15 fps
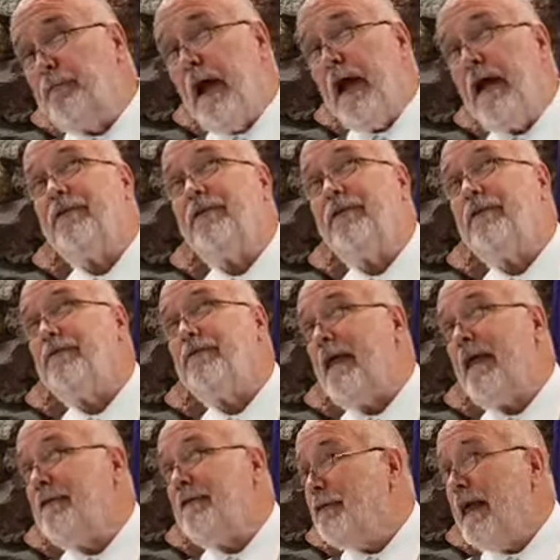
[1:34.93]
Faith is
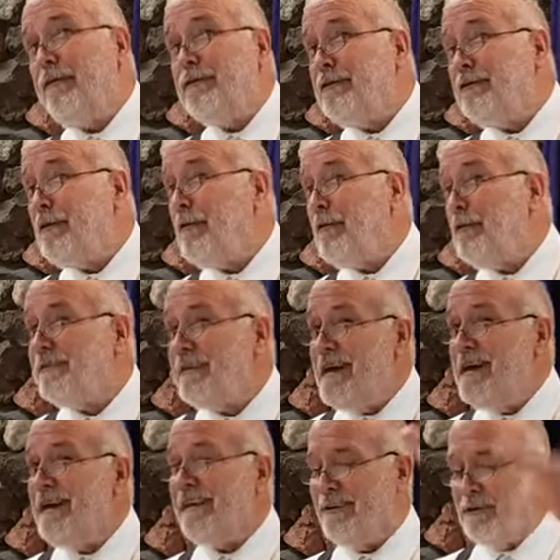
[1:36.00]
the things you don't
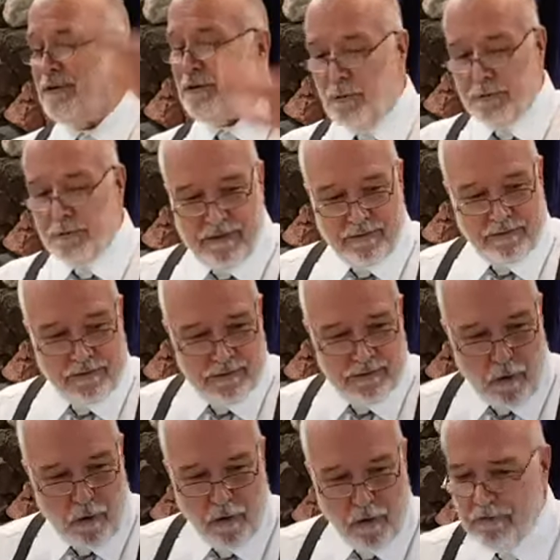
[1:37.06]
see. You know, this is
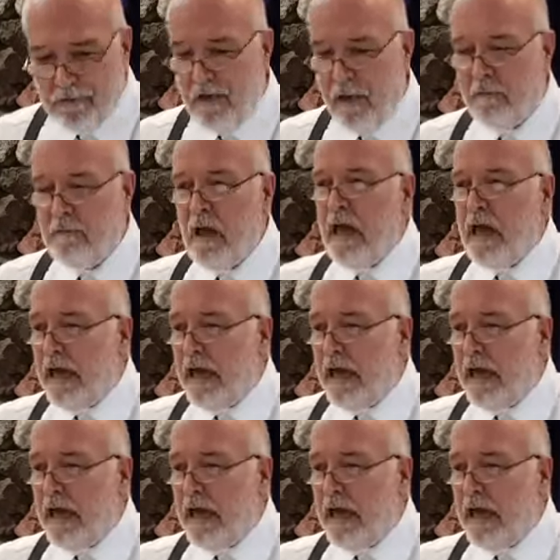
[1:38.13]
all the stuff.